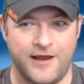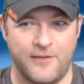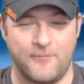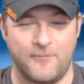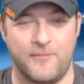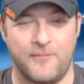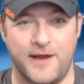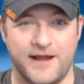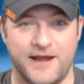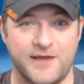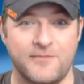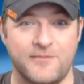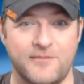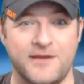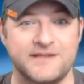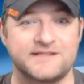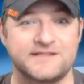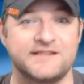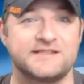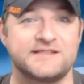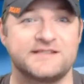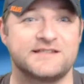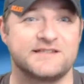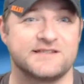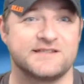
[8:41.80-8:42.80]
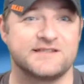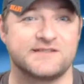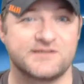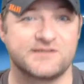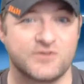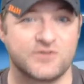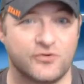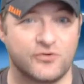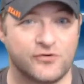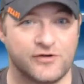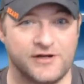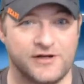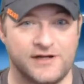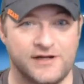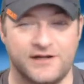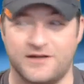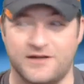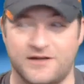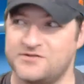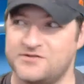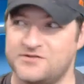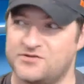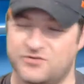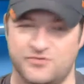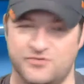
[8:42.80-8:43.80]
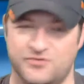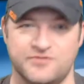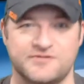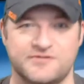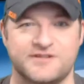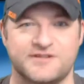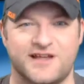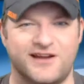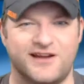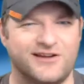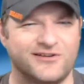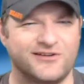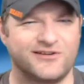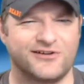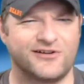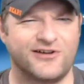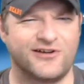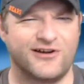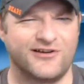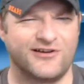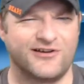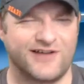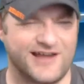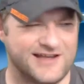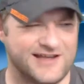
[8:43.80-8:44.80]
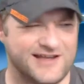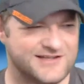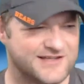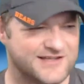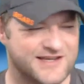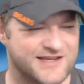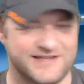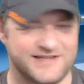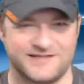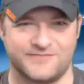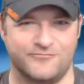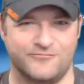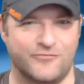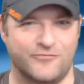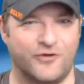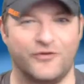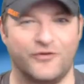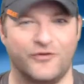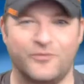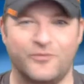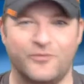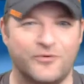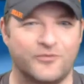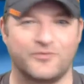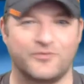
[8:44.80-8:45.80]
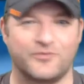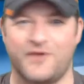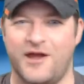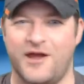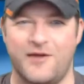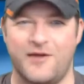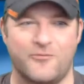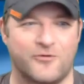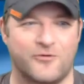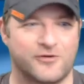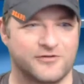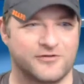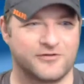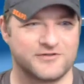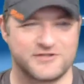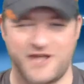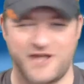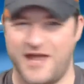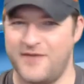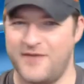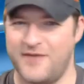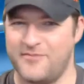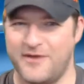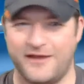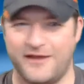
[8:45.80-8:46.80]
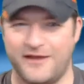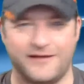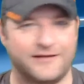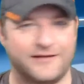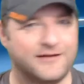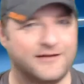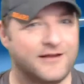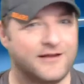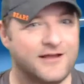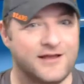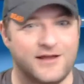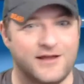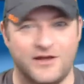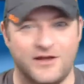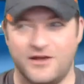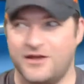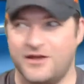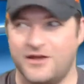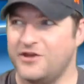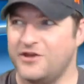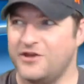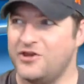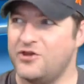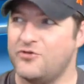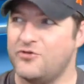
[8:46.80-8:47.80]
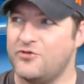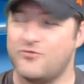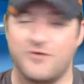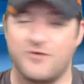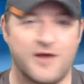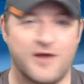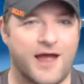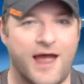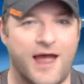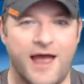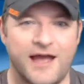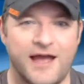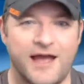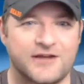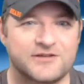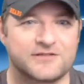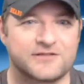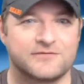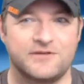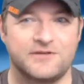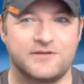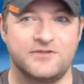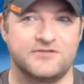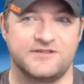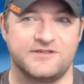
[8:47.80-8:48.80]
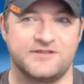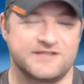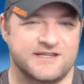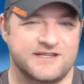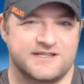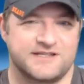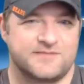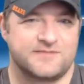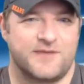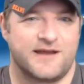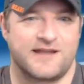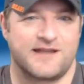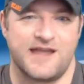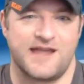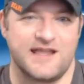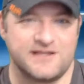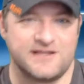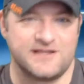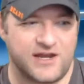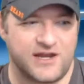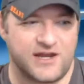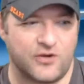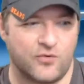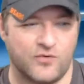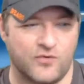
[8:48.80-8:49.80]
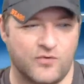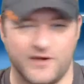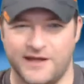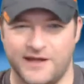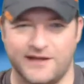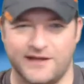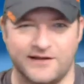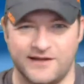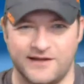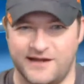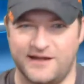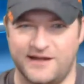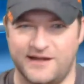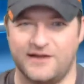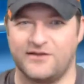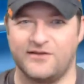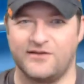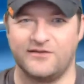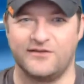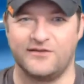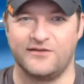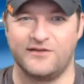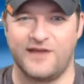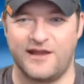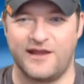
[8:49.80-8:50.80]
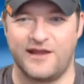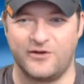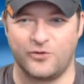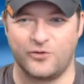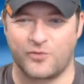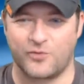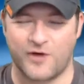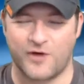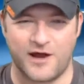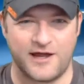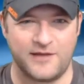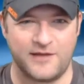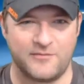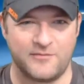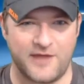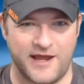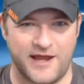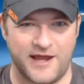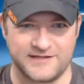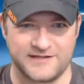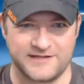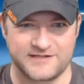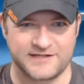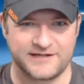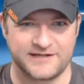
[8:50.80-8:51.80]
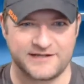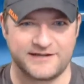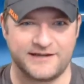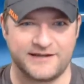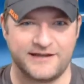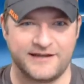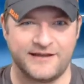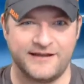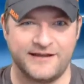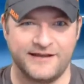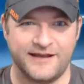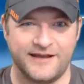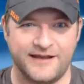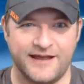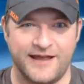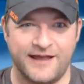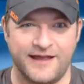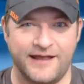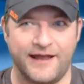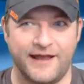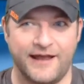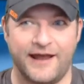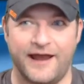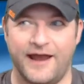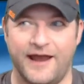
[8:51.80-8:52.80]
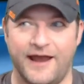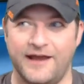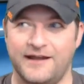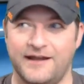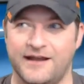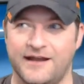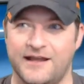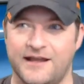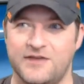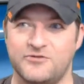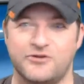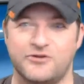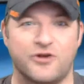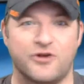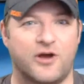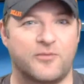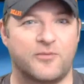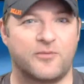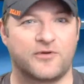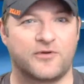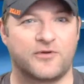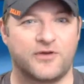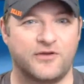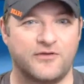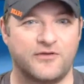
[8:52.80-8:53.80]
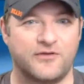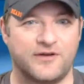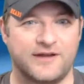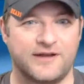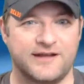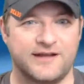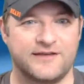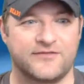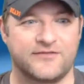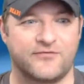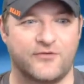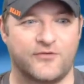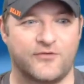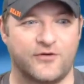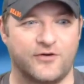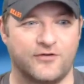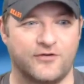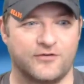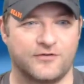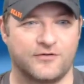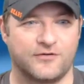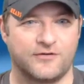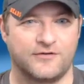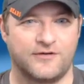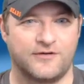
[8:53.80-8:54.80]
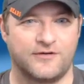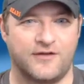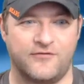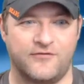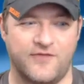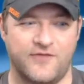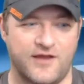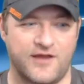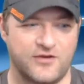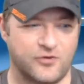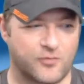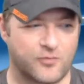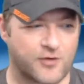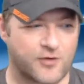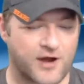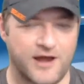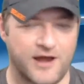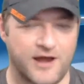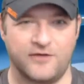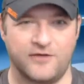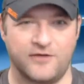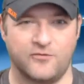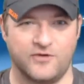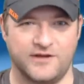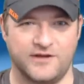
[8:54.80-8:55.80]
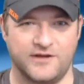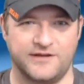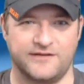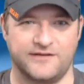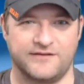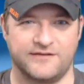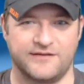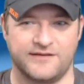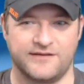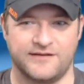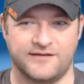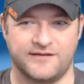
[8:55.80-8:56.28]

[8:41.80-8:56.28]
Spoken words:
make it make sense in the story, because Drew's the underdog. AJ's multiple-time world champion. You just expect AJ to win leading to the Daniel Bryan match, and it gives you opportunities for, if Daniel Bryan wins,